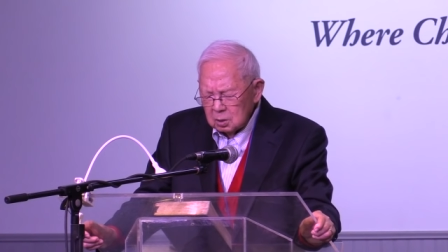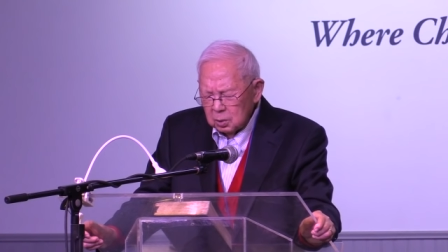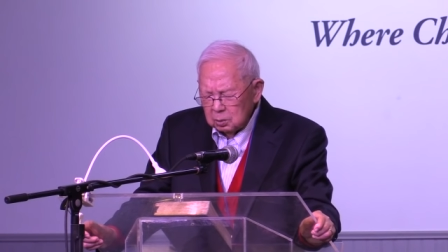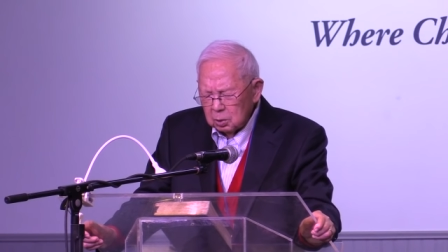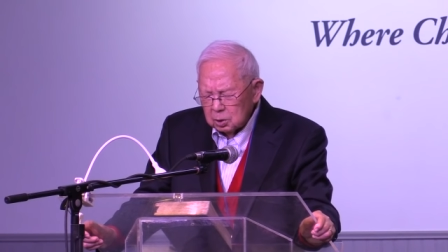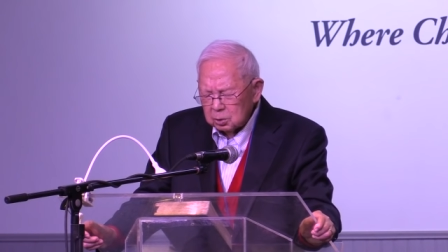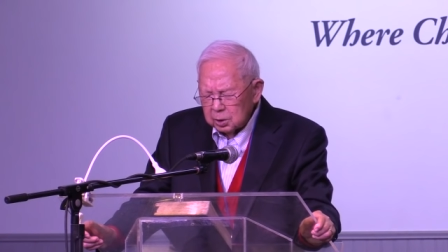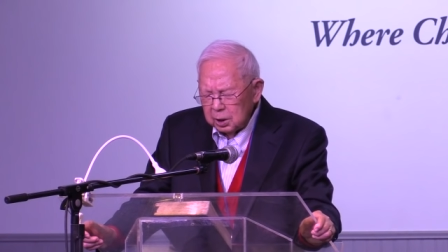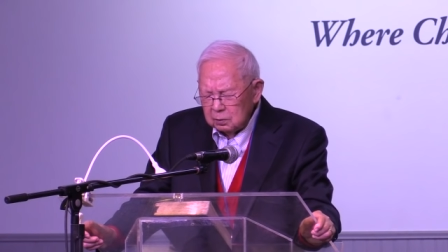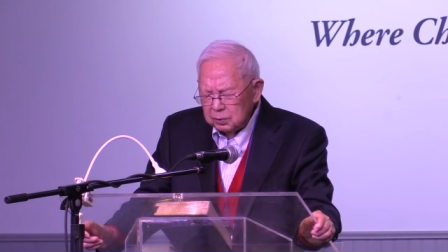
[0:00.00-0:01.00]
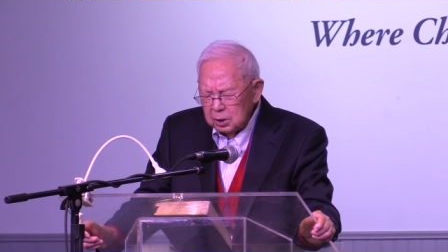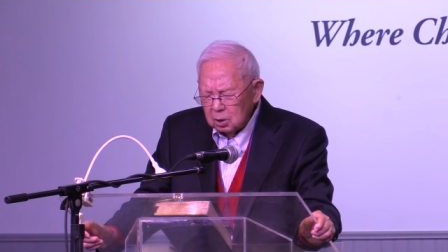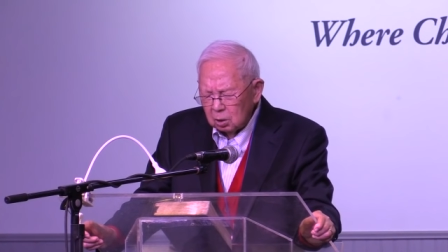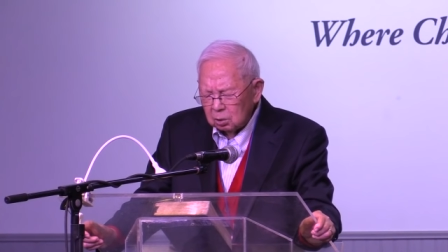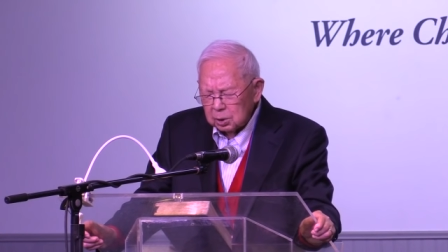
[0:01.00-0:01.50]
We want to give thee
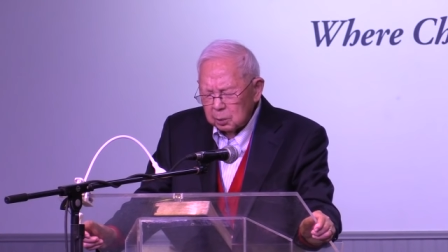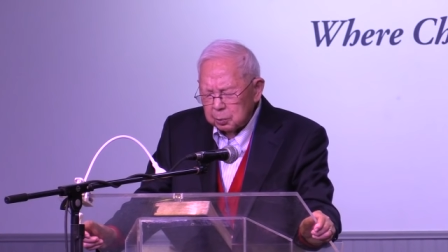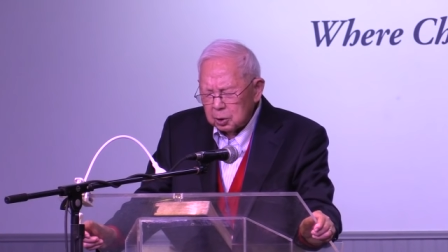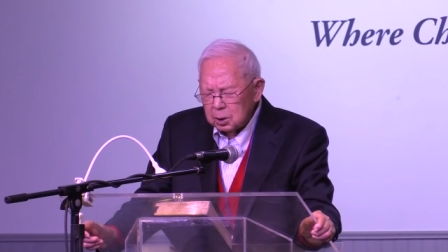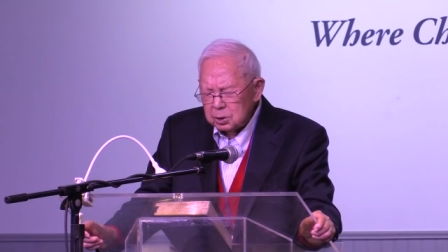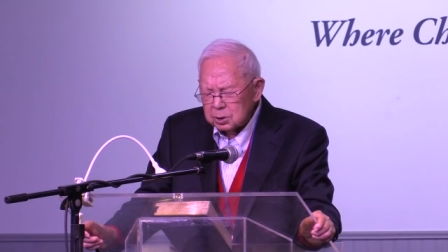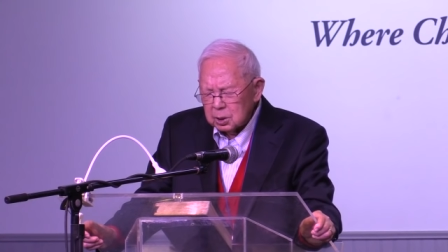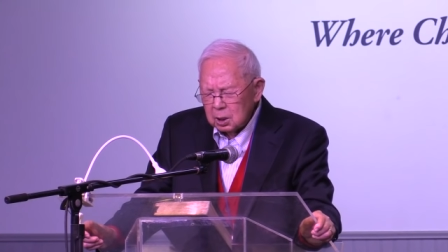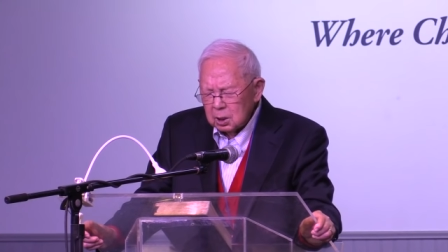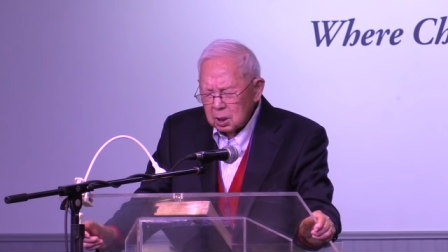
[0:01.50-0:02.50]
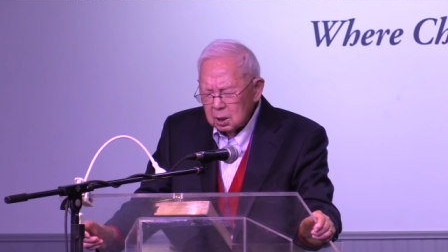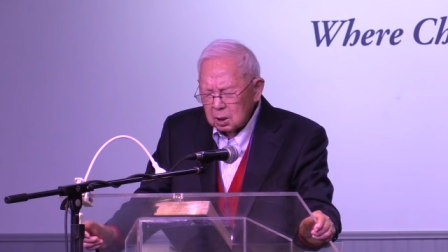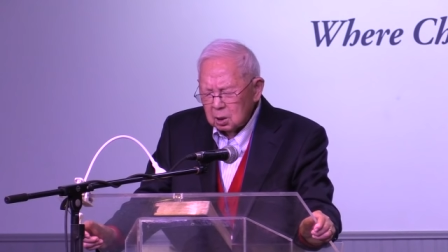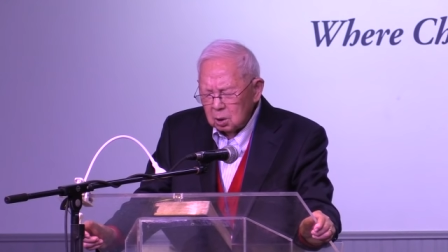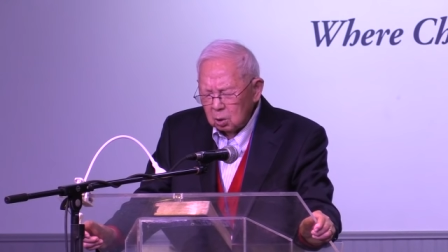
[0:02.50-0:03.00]
all the praise
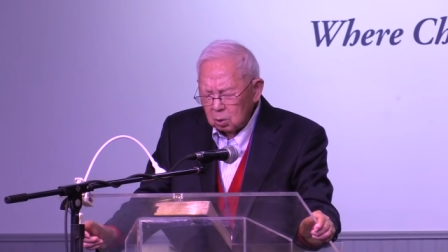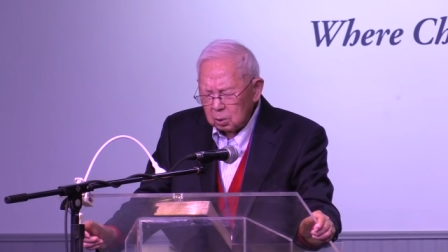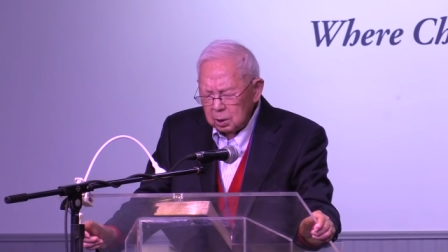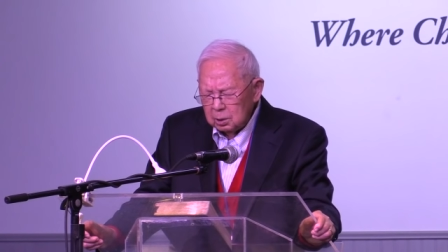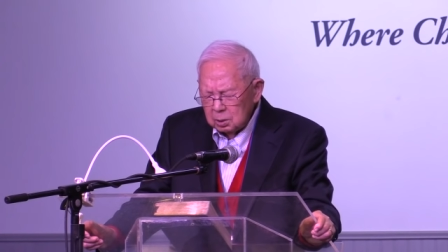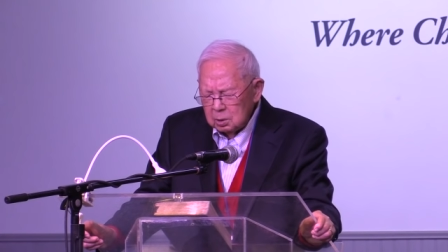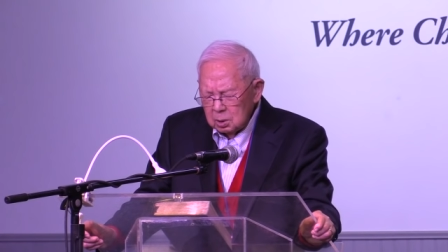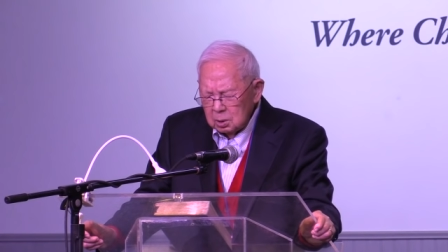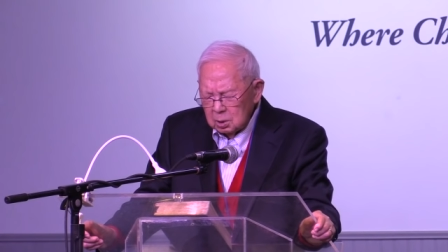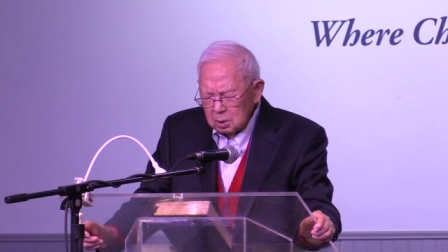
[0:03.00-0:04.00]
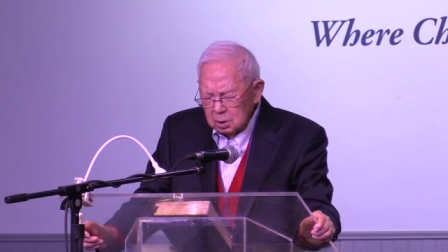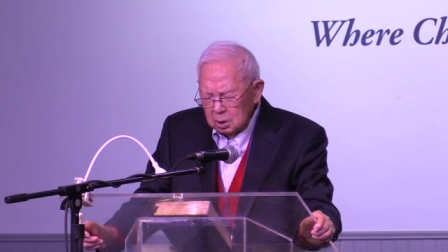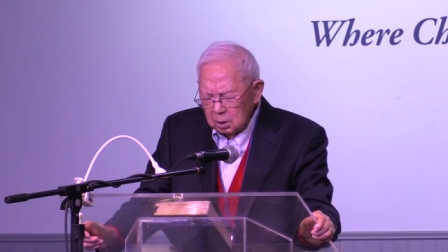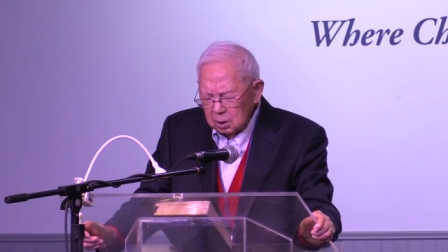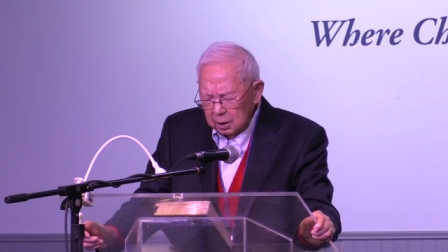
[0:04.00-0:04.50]
and the glory
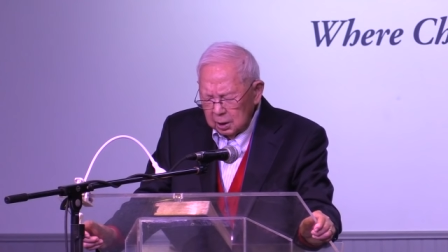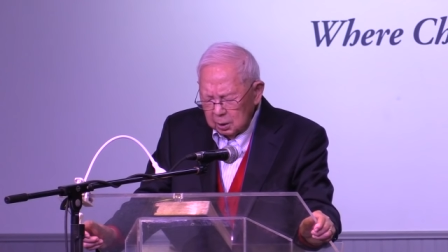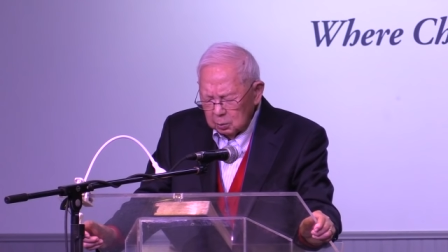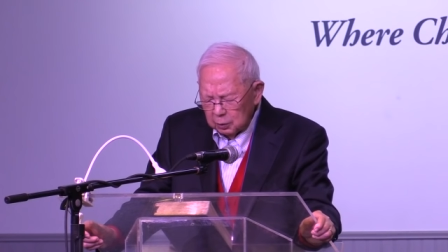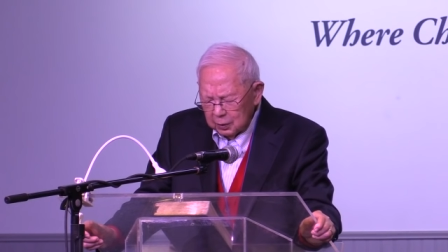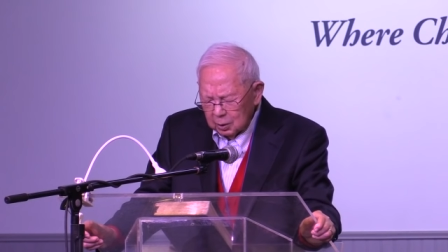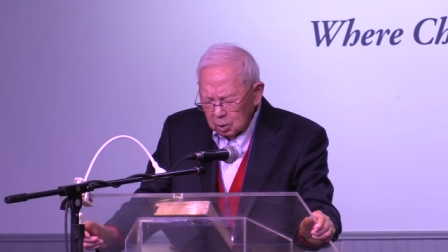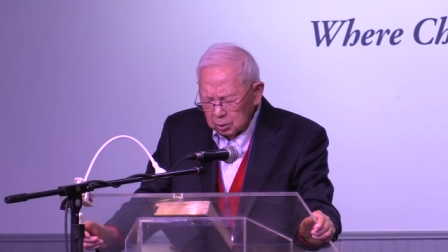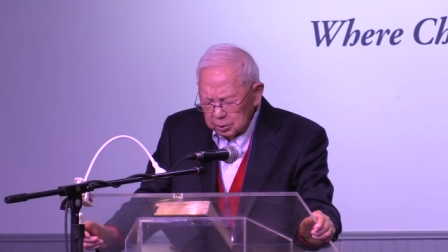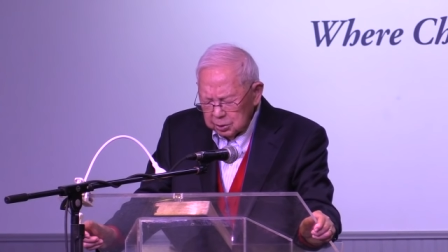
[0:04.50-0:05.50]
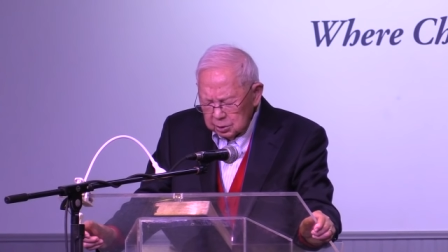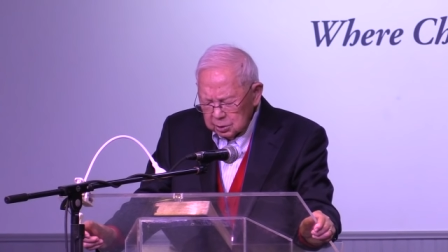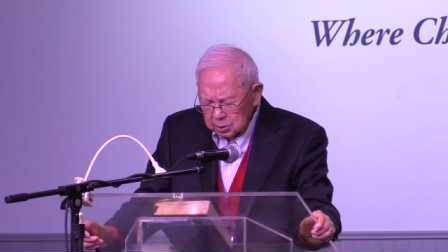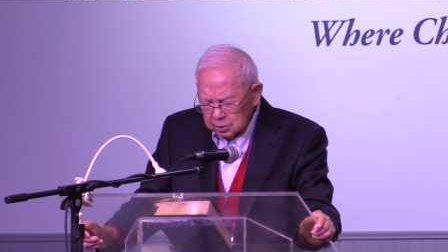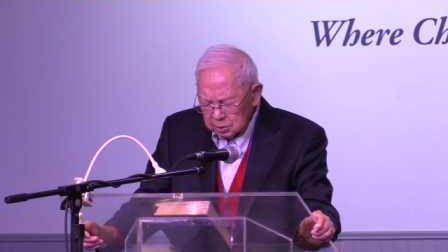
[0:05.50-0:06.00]
in the name of our Lord
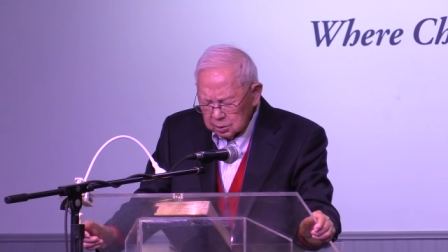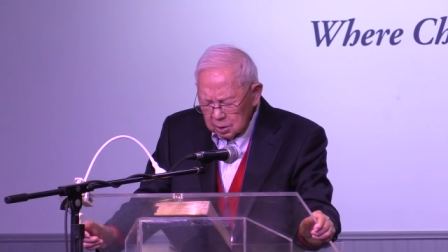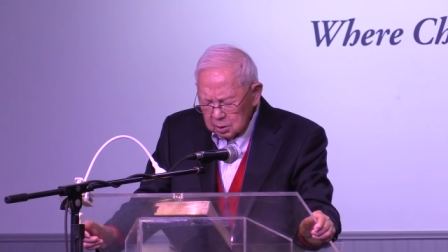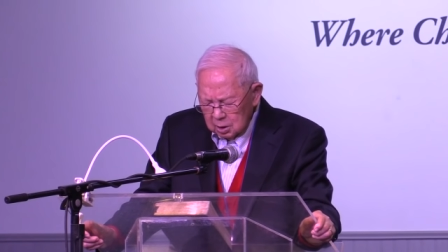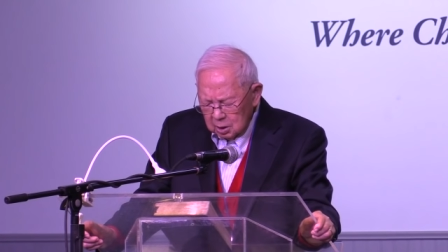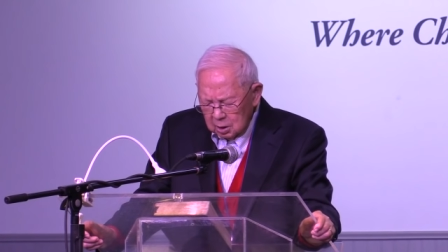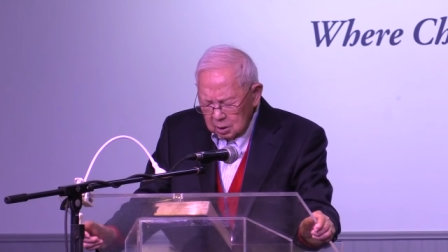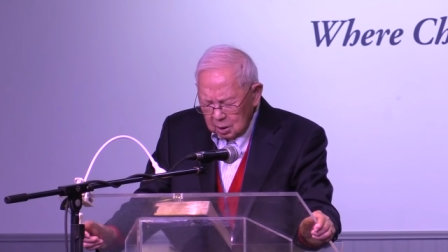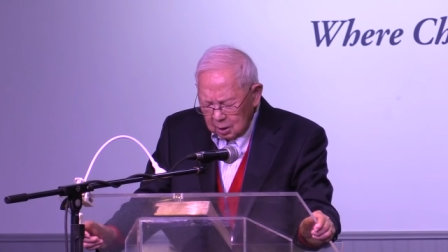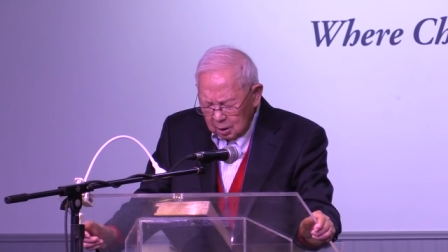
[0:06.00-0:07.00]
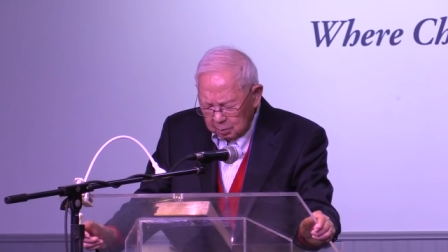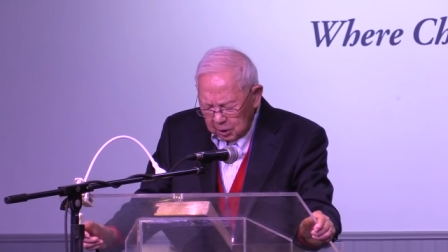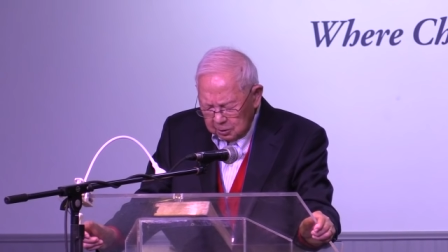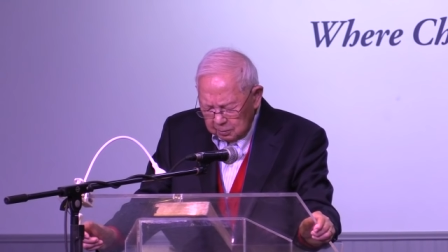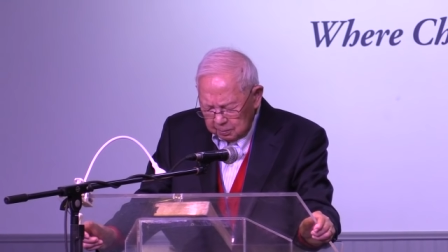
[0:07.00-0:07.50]
Jesus. Amen.